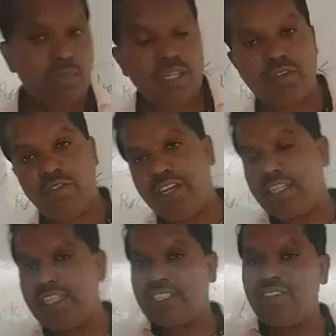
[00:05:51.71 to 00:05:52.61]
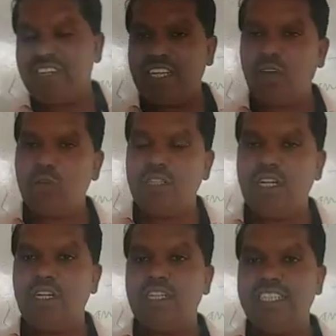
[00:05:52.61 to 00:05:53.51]
but when it will give
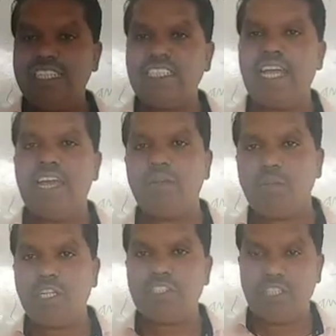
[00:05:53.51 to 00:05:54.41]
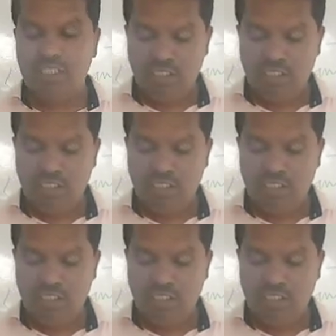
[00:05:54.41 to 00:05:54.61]
the heat and pressure,